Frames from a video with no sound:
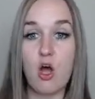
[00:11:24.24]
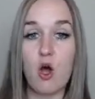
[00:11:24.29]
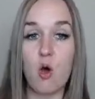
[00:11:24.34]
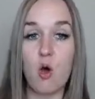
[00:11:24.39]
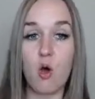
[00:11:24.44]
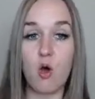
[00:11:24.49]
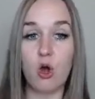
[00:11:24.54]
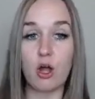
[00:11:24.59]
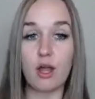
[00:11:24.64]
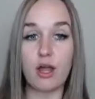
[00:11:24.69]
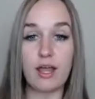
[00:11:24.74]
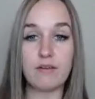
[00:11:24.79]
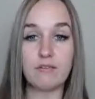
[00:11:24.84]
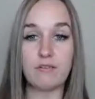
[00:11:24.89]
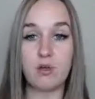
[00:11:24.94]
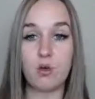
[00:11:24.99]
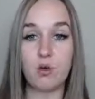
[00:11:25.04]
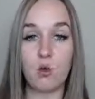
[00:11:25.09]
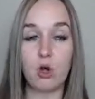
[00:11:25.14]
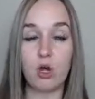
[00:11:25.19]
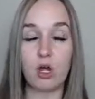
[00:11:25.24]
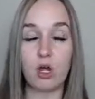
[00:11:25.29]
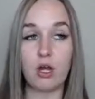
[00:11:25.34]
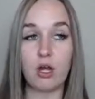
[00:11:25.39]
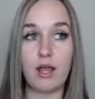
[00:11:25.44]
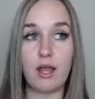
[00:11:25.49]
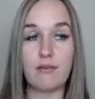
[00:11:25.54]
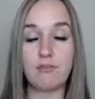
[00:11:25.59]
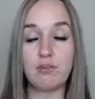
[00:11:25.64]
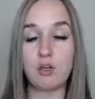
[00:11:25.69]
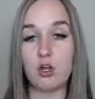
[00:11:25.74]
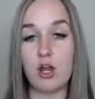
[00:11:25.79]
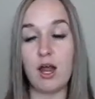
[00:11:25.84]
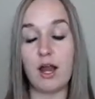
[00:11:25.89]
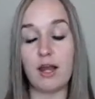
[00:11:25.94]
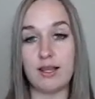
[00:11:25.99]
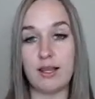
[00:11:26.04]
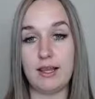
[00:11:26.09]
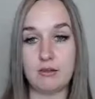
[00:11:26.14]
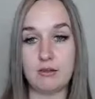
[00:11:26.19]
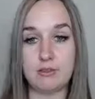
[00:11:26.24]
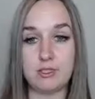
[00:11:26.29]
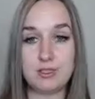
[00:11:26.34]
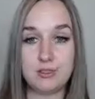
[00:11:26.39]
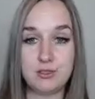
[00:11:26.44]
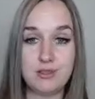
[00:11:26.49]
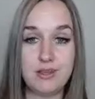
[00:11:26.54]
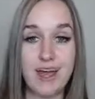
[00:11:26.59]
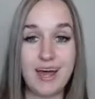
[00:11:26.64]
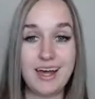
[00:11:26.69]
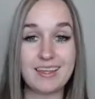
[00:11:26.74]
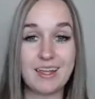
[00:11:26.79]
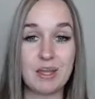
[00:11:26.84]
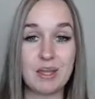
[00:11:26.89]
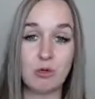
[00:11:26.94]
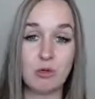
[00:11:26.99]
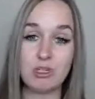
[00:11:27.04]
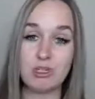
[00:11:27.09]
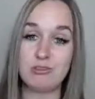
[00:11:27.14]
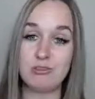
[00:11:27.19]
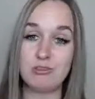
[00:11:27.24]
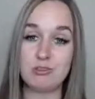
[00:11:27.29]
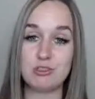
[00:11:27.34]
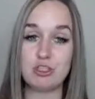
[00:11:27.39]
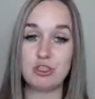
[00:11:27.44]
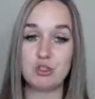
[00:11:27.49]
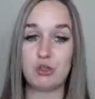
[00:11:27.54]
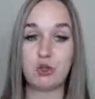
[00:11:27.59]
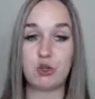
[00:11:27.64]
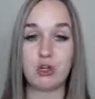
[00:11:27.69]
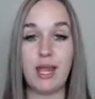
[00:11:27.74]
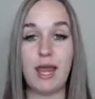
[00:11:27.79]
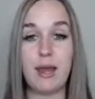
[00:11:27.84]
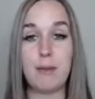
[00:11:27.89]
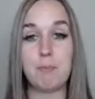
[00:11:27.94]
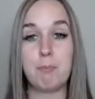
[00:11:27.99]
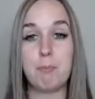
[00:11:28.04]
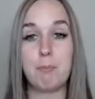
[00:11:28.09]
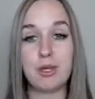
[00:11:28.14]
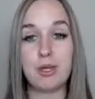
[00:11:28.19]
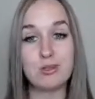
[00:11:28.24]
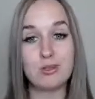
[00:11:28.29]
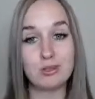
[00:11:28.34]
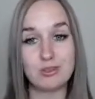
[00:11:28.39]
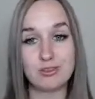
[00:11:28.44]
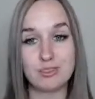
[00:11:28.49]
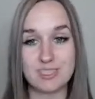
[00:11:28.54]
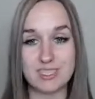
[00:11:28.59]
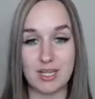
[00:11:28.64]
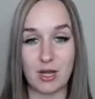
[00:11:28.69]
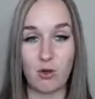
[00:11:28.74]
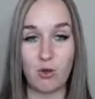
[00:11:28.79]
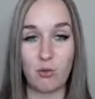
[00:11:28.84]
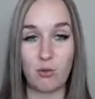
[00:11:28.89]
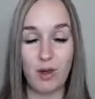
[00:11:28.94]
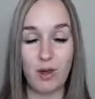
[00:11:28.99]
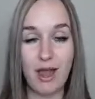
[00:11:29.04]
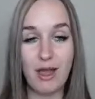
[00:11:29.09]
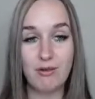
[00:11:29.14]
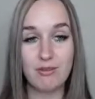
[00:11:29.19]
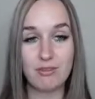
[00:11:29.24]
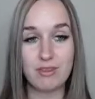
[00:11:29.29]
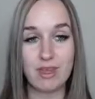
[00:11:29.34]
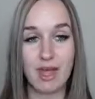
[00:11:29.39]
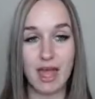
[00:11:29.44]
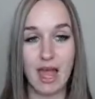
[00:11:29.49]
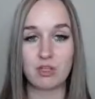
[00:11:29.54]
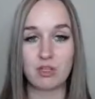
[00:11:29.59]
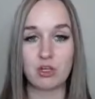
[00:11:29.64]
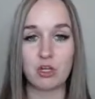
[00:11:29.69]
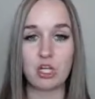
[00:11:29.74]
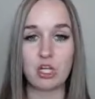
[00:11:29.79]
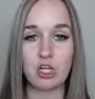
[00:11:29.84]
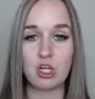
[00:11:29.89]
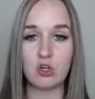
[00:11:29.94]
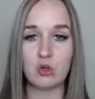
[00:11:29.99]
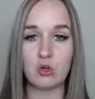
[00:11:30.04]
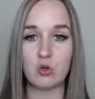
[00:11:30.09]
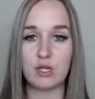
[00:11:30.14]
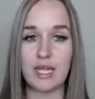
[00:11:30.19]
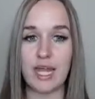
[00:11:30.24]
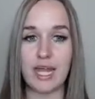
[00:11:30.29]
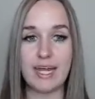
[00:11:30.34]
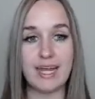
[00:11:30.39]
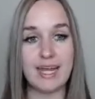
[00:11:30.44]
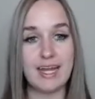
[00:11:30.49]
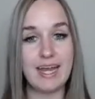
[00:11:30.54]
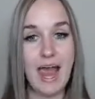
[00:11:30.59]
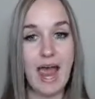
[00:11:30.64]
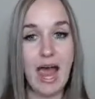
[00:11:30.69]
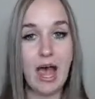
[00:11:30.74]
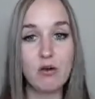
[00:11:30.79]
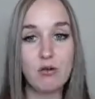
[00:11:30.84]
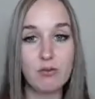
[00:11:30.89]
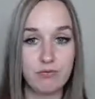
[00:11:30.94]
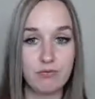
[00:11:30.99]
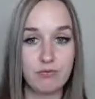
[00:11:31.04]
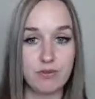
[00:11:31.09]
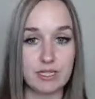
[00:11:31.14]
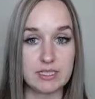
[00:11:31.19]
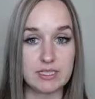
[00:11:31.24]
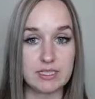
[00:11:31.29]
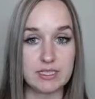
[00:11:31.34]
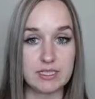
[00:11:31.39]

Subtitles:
Or if you're not allowed to do that, then what you do is you create bundles around that. You're going to create an outfit.